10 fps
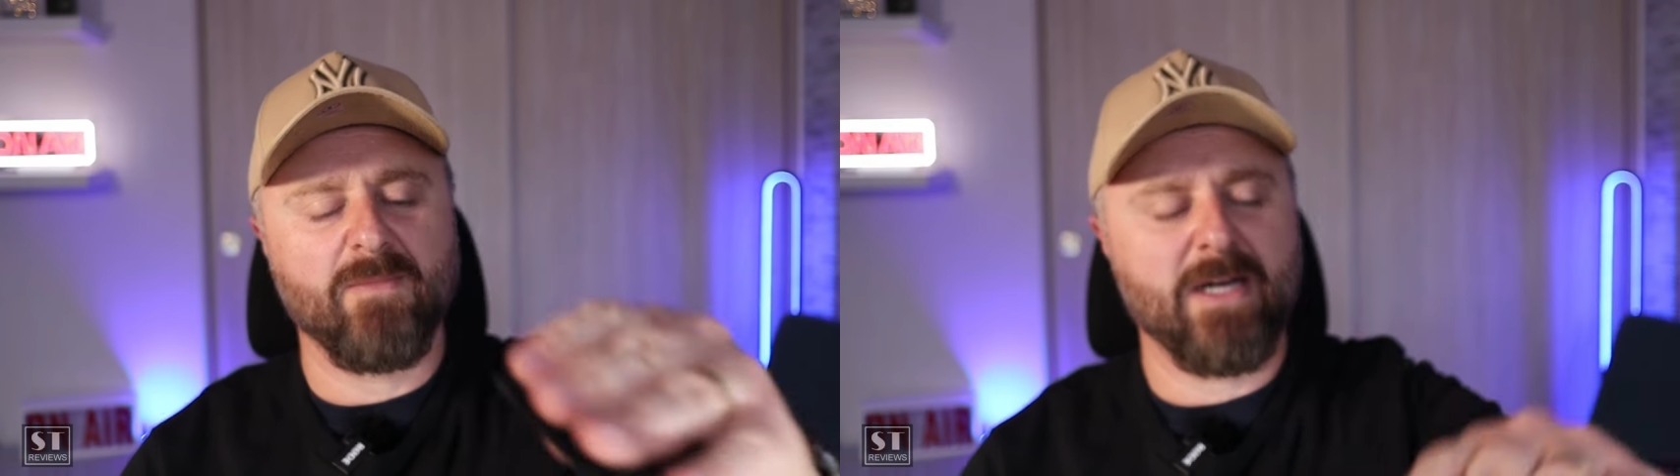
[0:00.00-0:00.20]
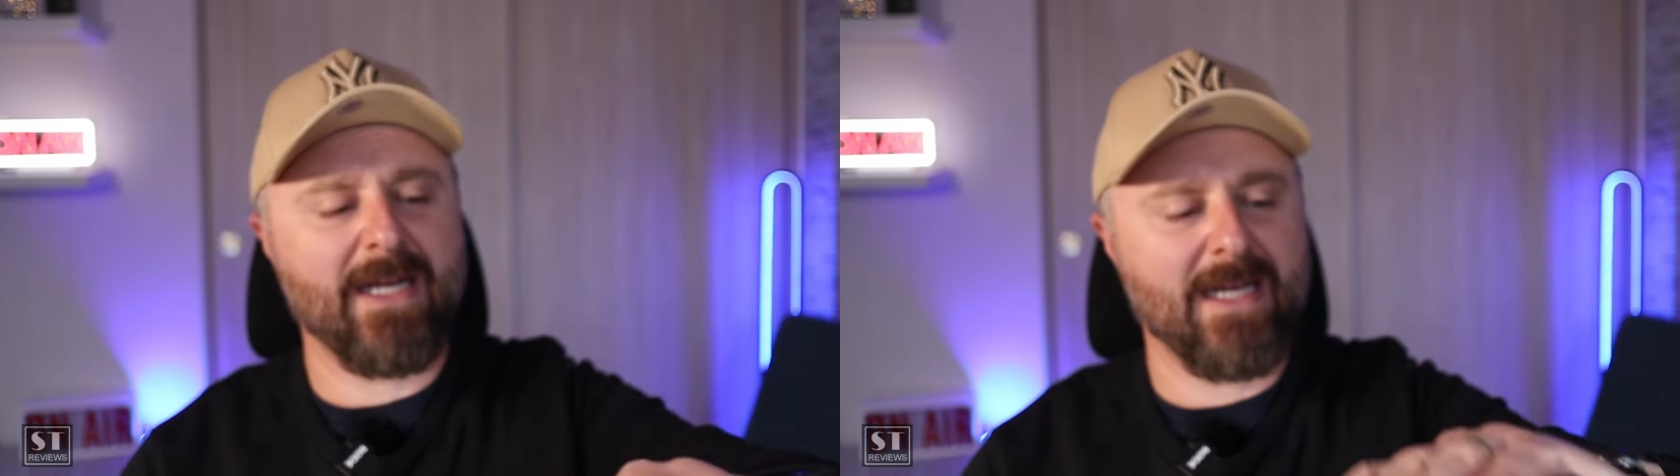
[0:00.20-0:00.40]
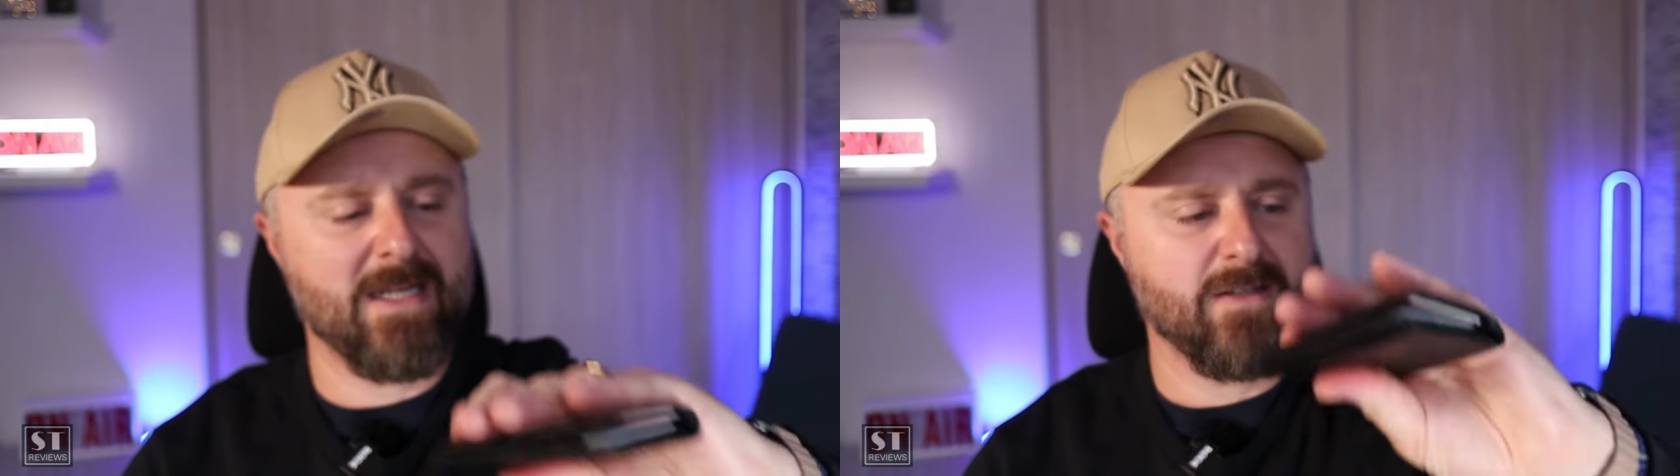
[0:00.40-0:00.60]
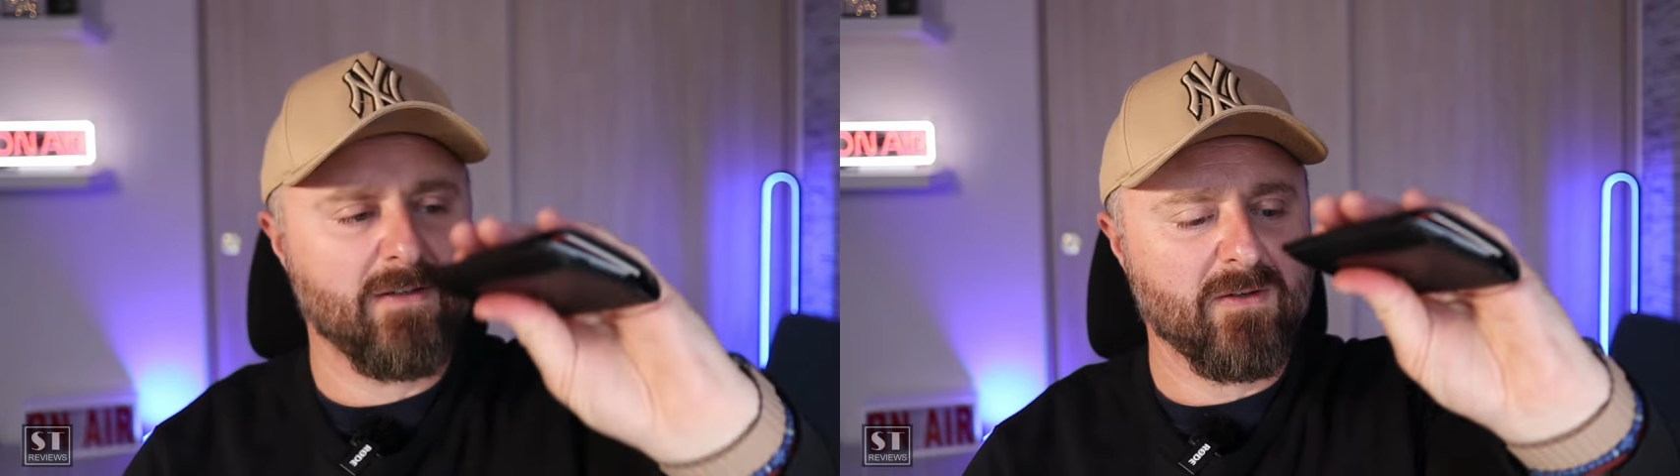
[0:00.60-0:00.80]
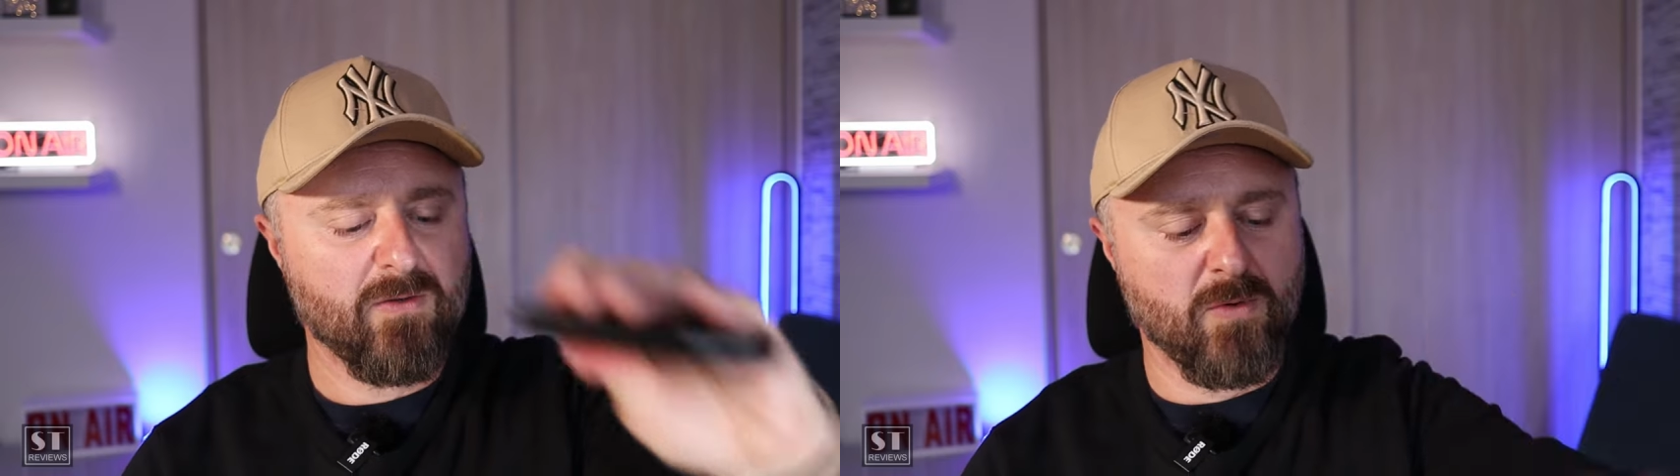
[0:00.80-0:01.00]
in my hand
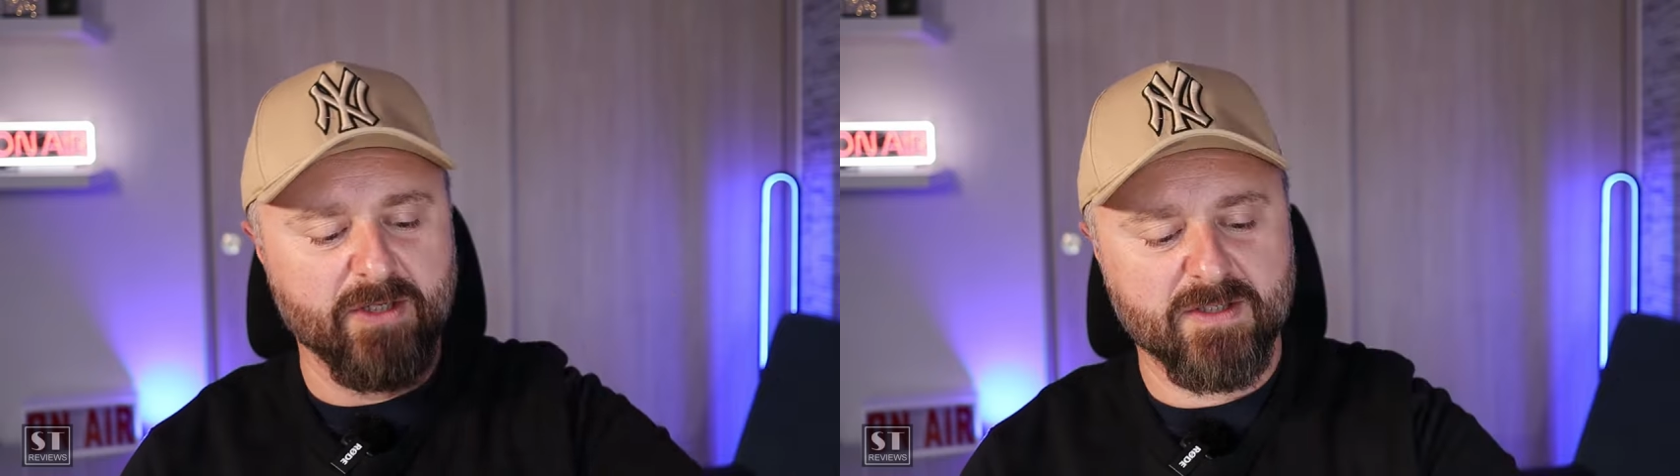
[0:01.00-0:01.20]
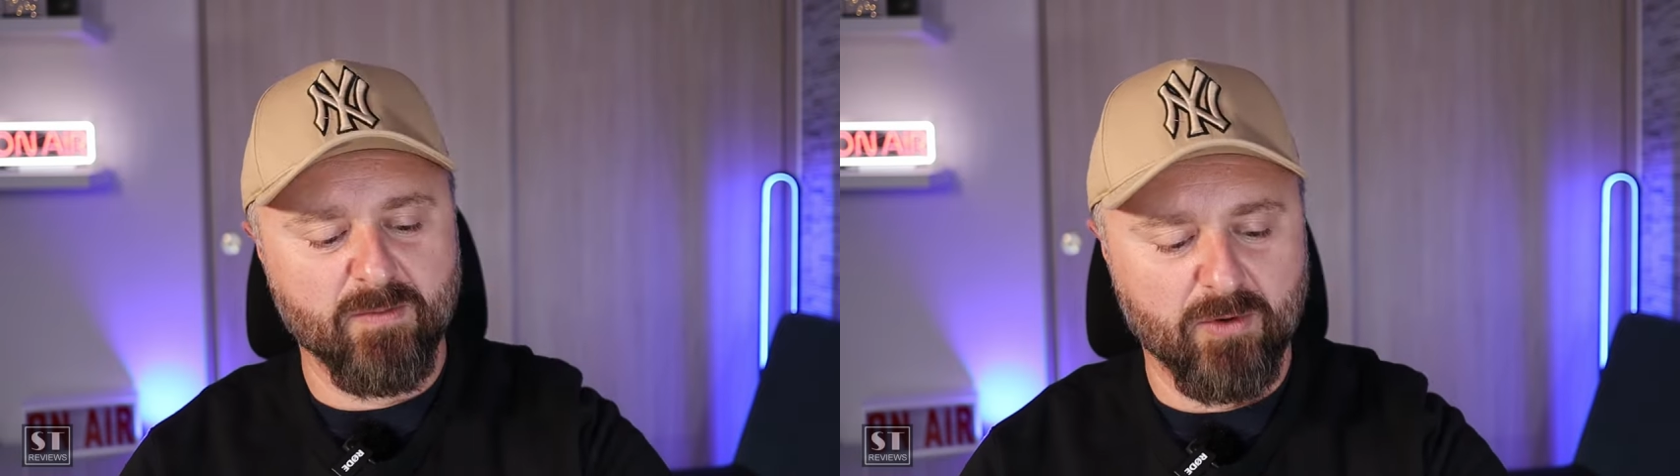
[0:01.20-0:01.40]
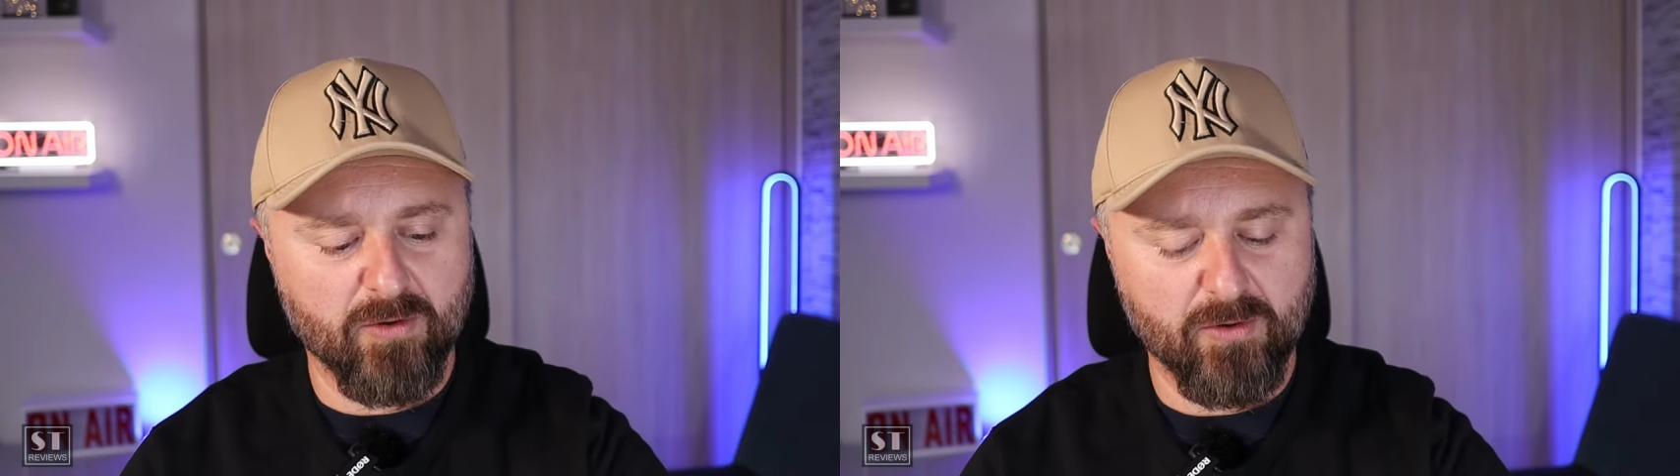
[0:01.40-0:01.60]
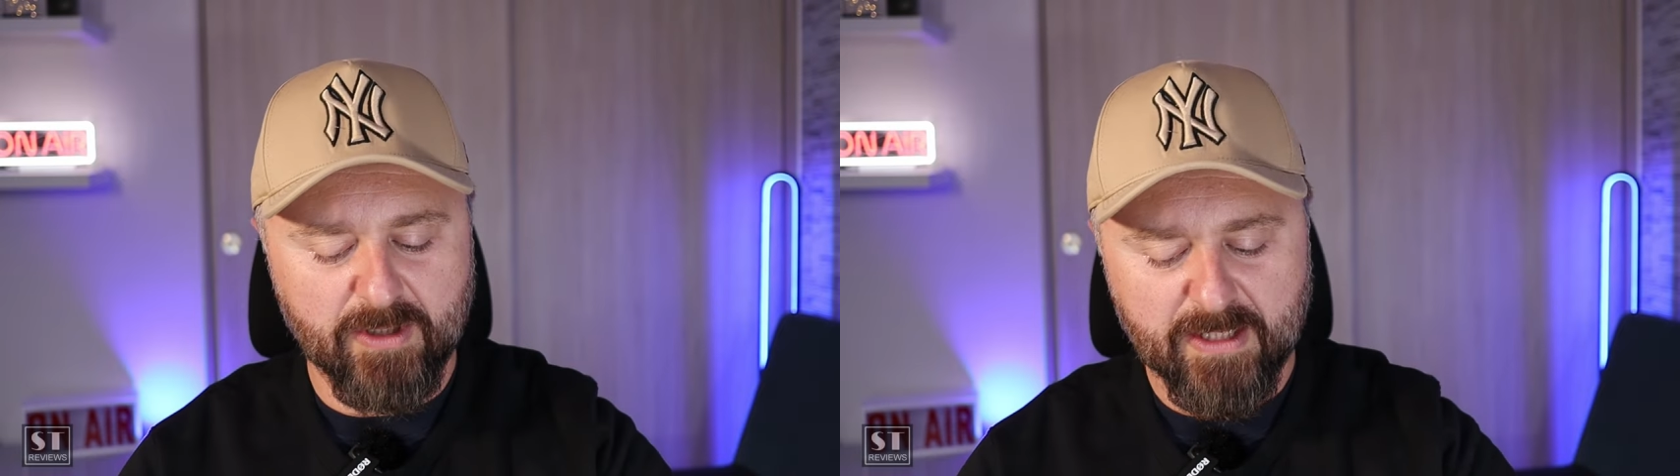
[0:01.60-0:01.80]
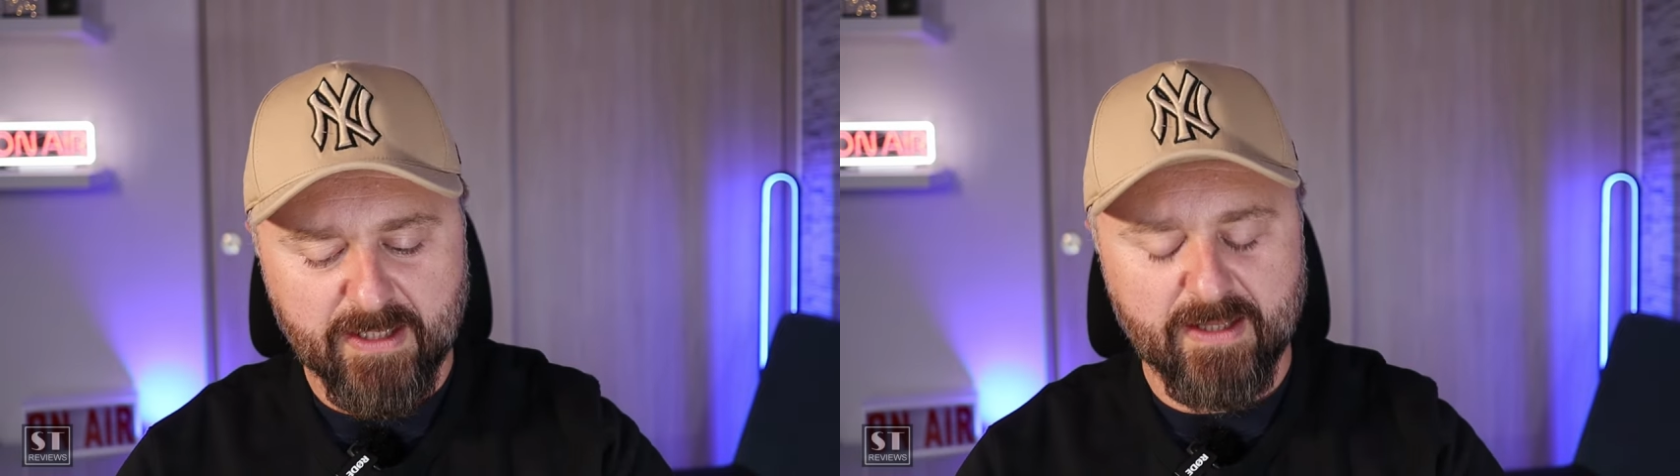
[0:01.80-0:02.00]
quite small
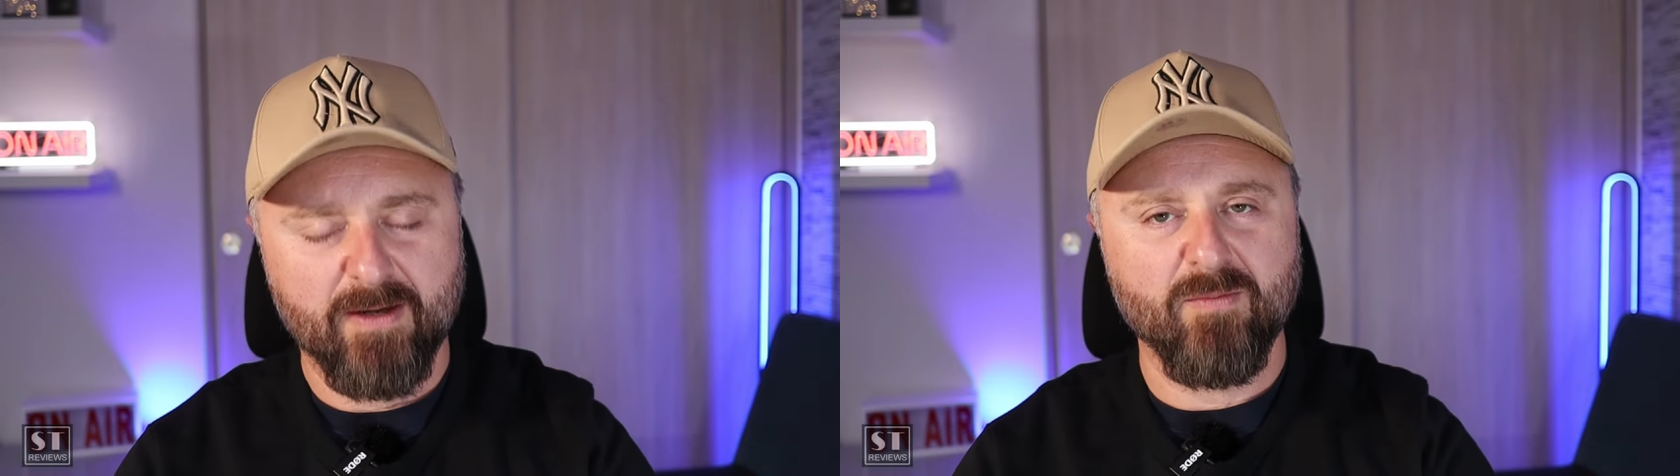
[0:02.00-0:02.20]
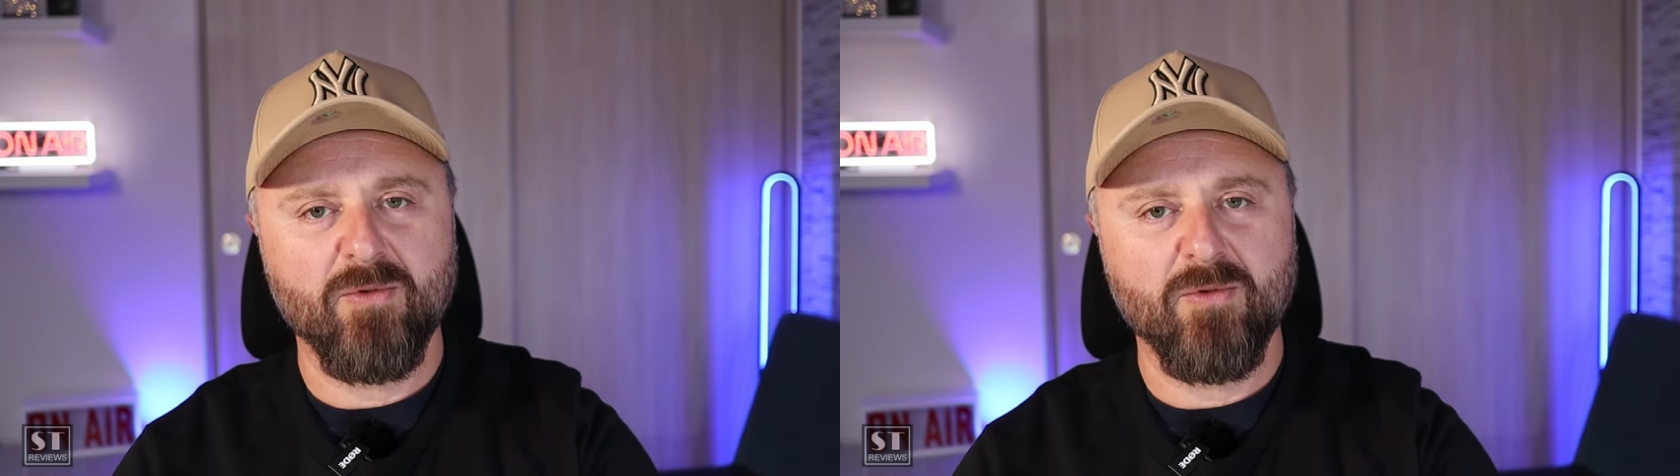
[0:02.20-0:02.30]
that